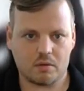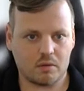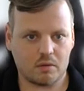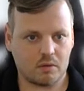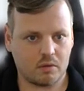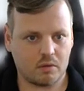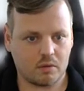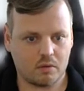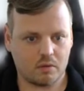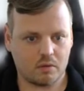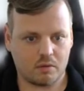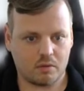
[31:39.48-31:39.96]

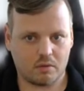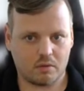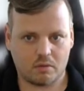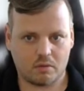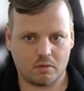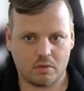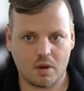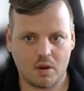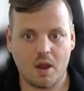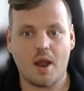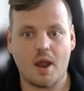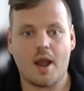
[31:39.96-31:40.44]
No.
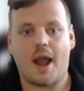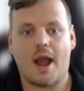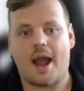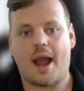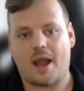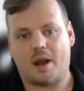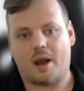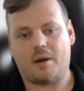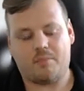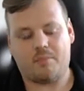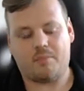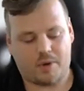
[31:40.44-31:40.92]

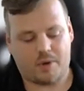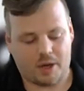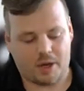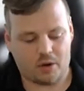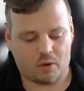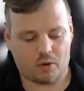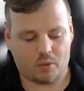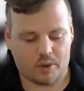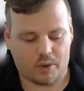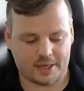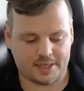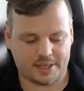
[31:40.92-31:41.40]
Yeah, I
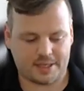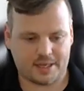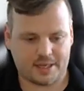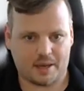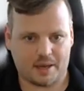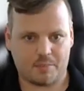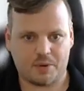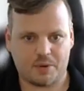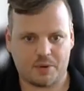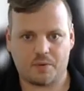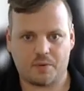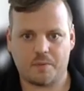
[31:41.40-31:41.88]
know why this
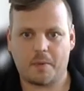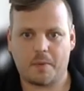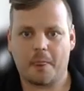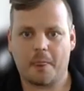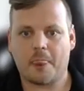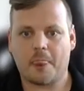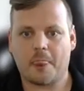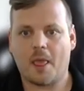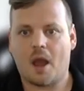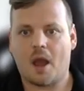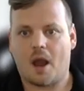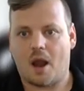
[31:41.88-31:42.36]
happened.
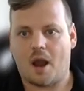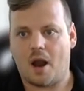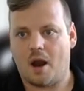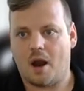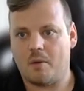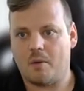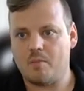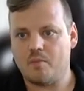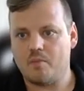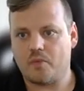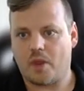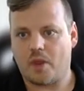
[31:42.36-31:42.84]

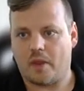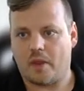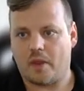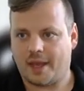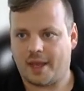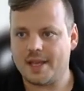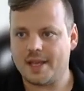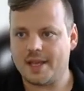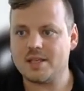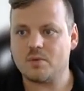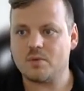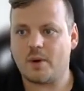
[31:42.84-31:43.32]
The
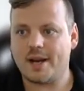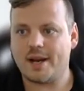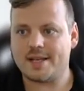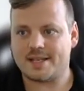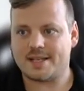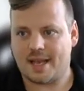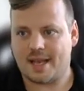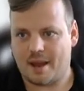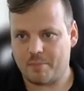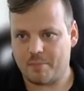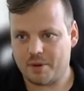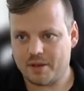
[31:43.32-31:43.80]
reason why
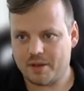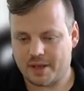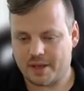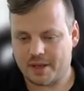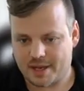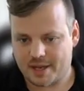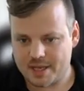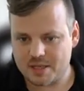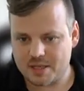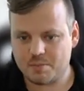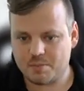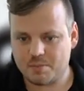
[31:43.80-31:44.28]
this happened
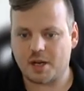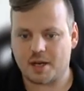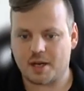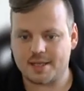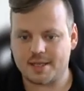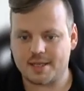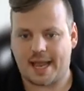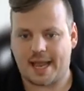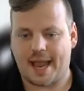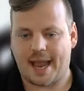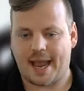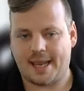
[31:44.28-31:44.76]
is
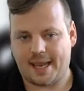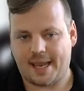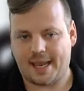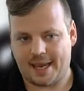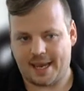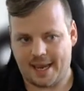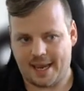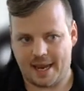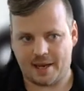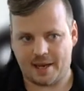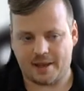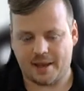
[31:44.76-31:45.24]
because I
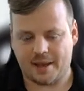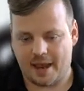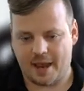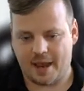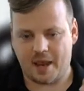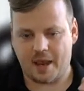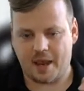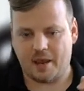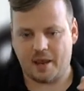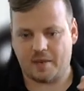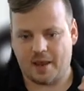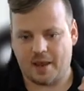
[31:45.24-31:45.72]
create the
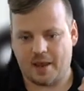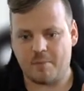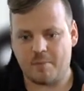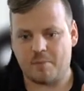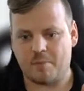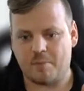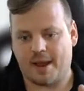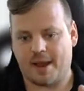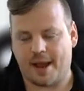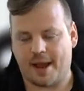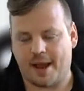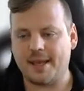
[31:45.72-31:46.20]

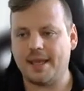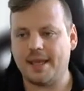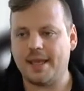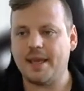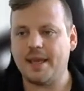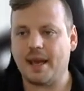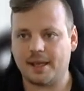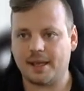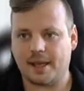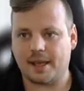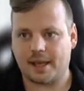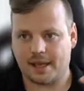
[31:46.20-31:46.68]
API
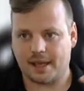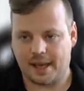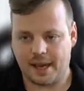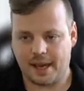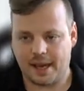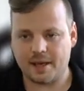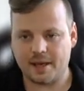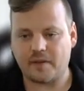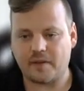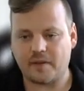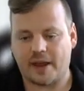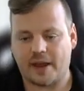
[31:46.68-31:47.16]
key I
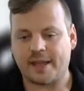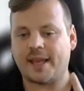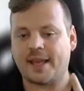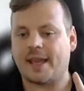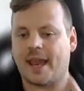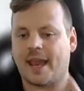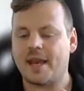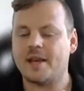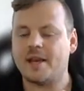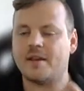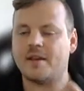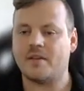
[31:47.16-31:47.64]
created
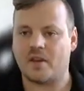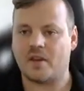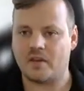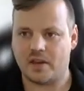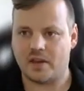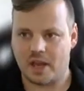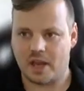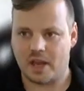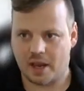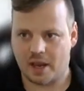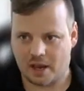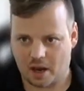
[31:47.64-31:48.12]
it in
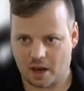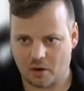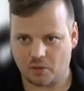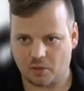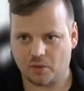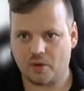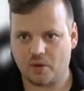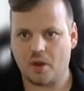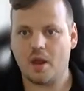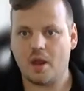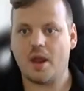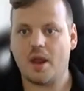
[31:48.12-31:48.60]
the
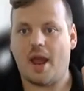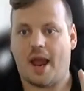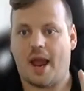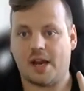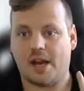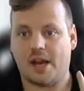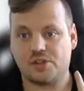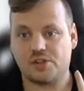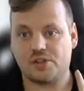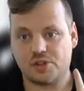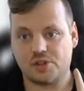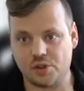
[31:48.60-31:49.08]
account.
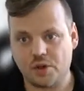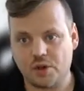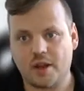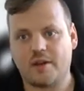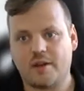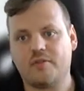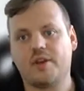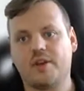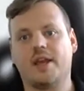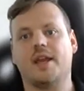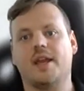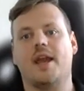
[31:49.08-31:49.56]
I should
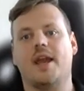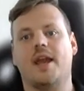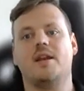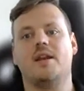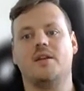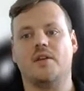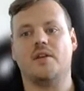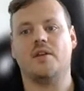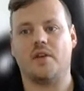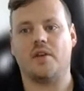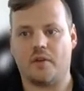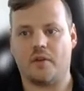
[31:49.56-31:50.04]
have
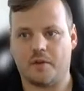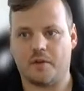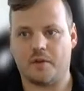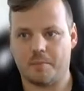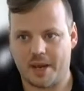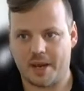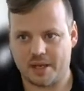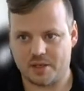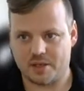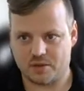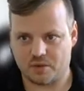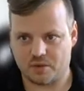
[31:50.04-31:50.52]
created it on the
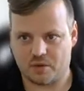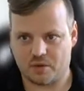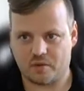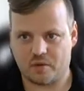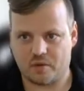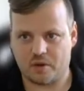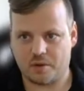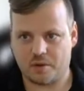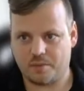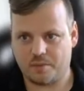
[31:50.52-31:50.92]
main server.